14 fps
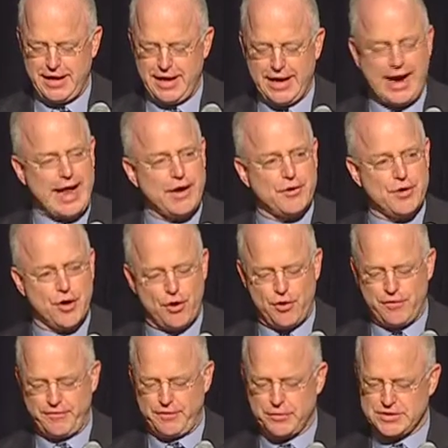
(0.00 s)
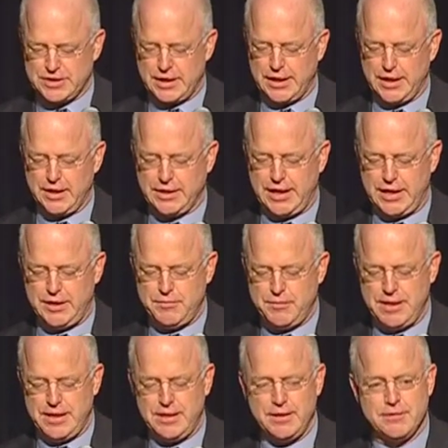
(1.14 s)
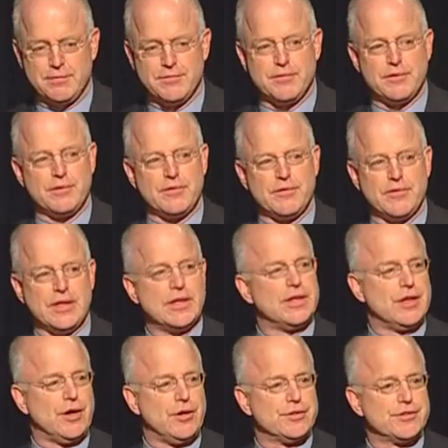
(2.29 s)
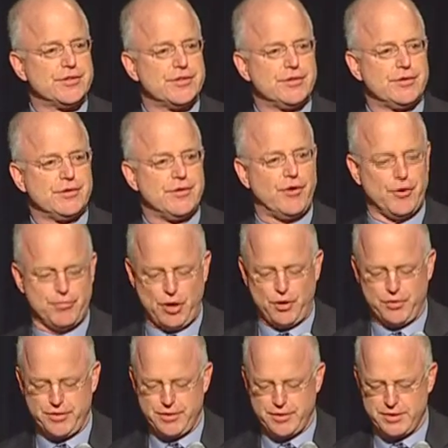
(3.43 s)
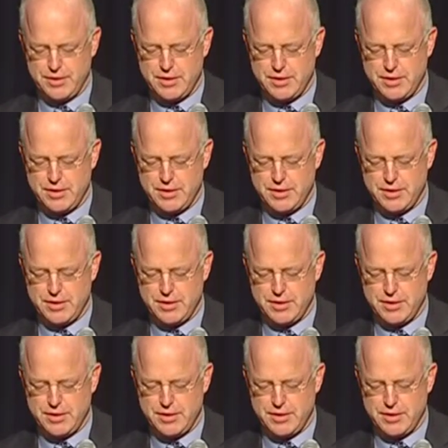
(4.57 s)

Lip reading: And I don't know if it was the little kid in me, the adult, or both,